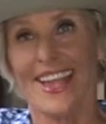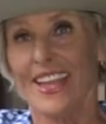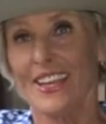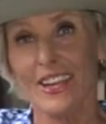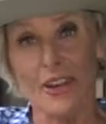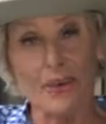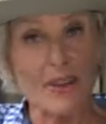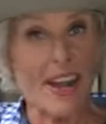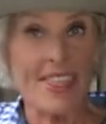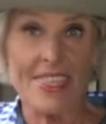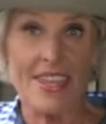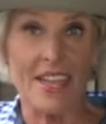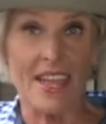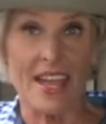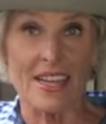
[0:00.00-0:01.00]
And you know what I
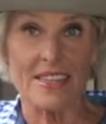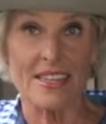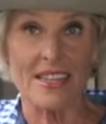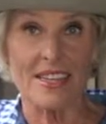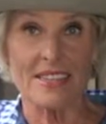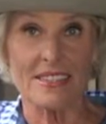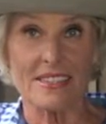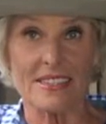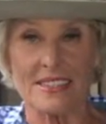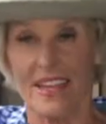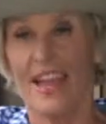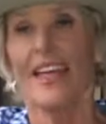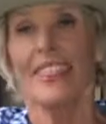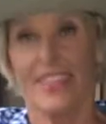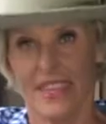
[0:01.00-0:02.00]
think God does?
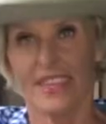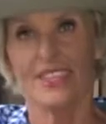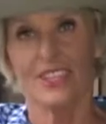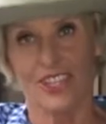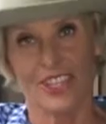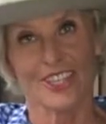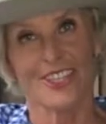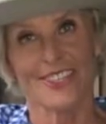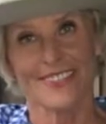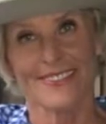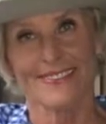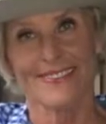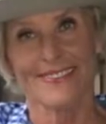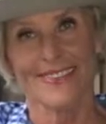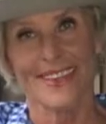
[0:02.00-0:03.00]
I think He cheers.
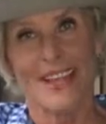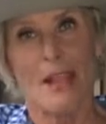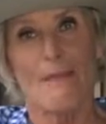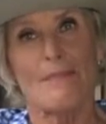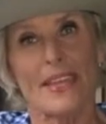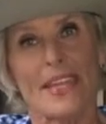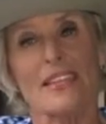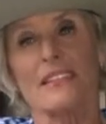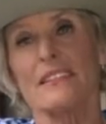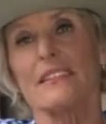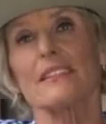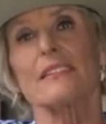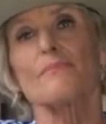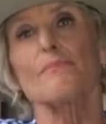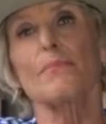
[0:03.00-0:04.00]
Because
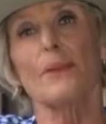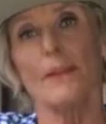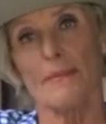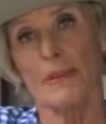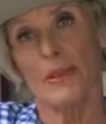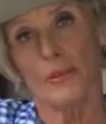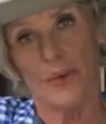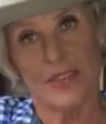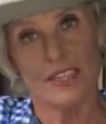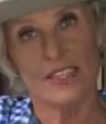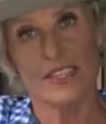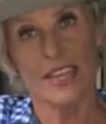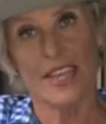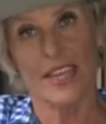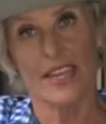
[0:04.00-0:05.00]
it's put me once
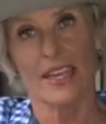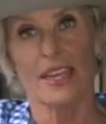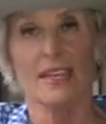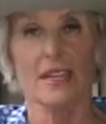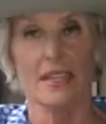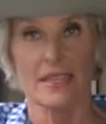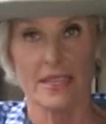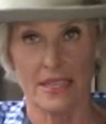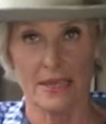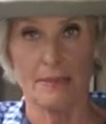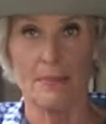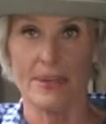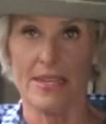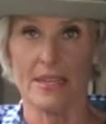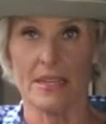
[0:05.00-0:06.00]
again in a
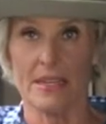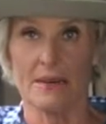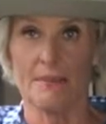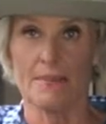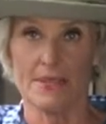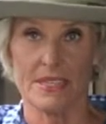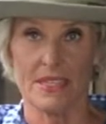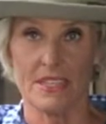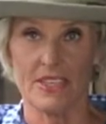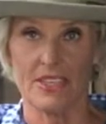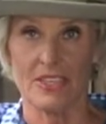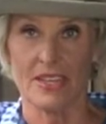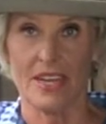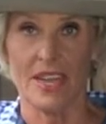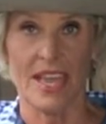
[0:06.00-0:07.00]
dependent position.
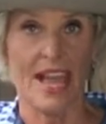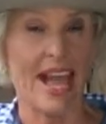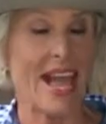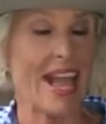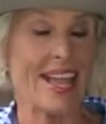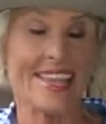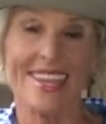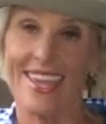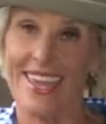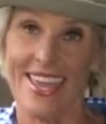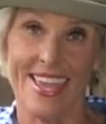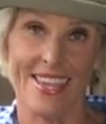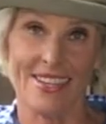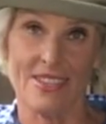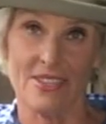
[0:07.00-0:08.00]
I
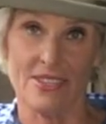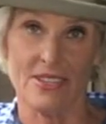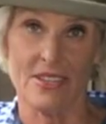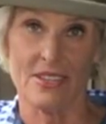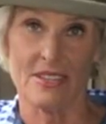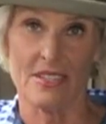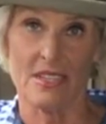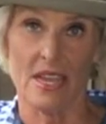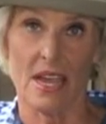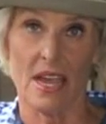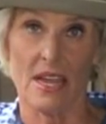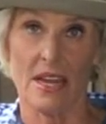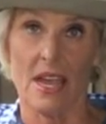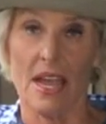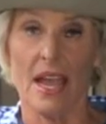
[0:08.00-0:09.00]
can't do this, God.
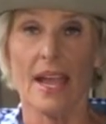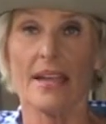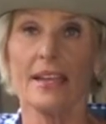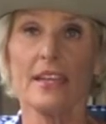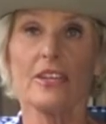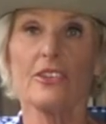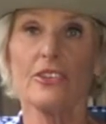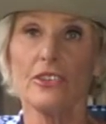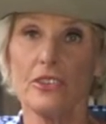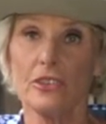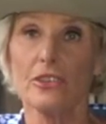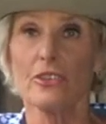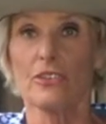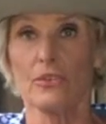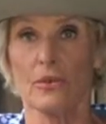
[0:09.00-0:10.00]
I need you
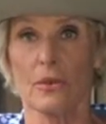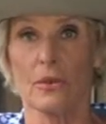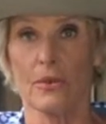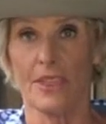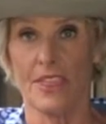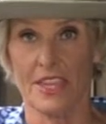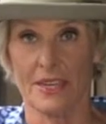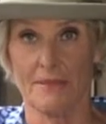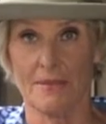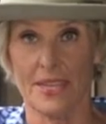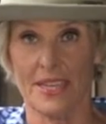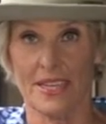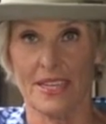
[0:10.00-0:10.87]
to do it within me.